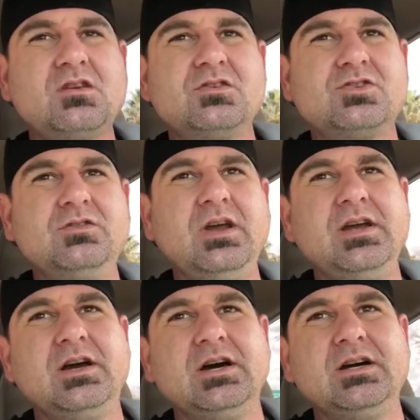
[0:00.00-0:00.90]
shoot
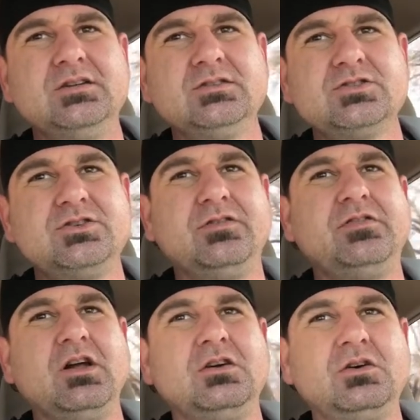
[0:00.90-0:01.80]
a
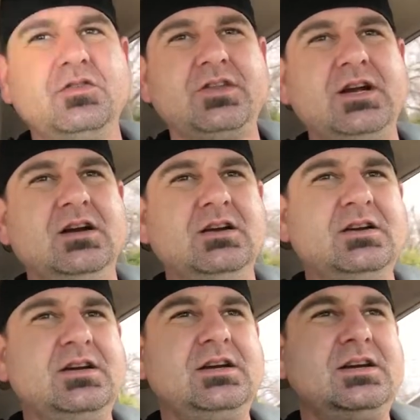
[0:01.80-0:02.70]
follow over there,
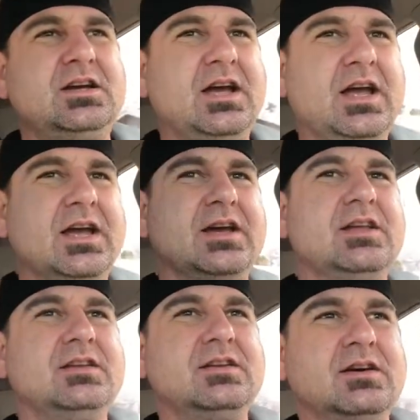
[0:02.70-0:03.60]

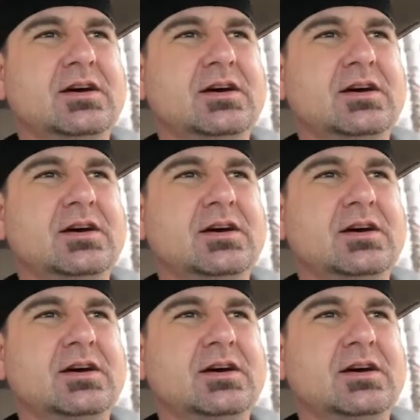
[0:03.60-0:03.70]
and